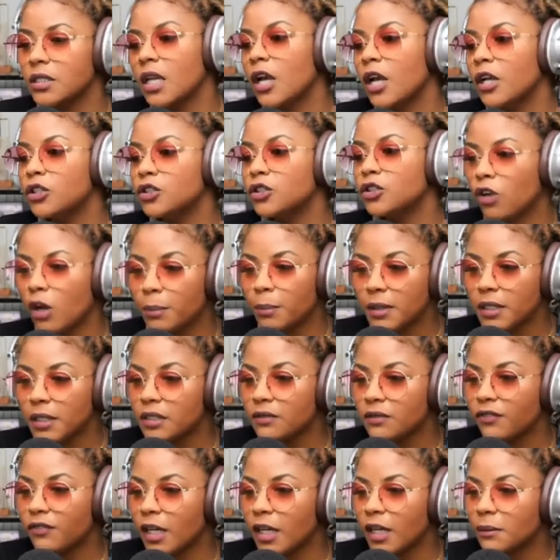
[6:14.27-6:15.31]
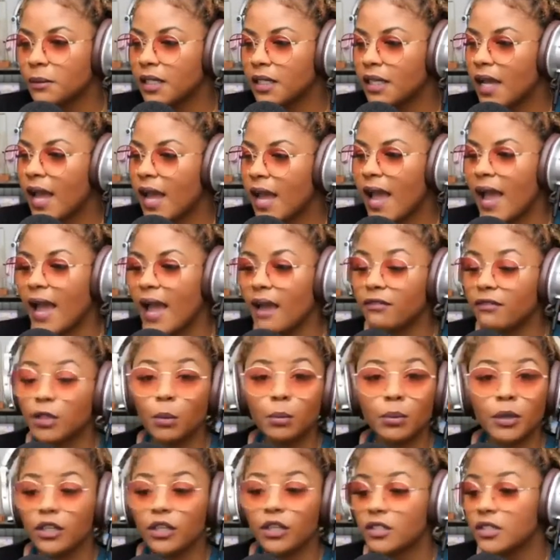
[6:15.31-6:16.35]
Trump and his family haven't
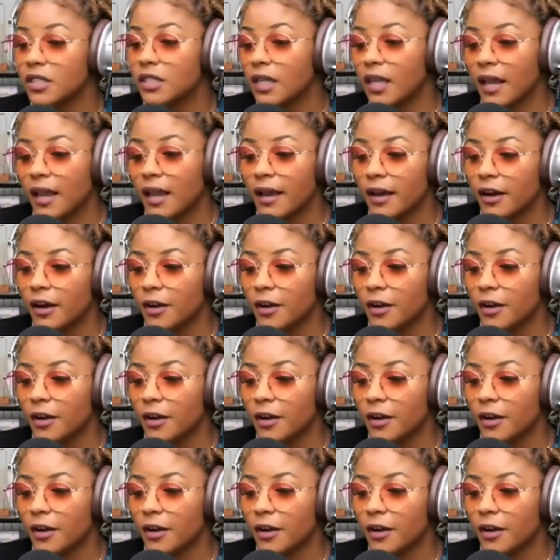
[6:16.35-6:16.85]
appeared to care.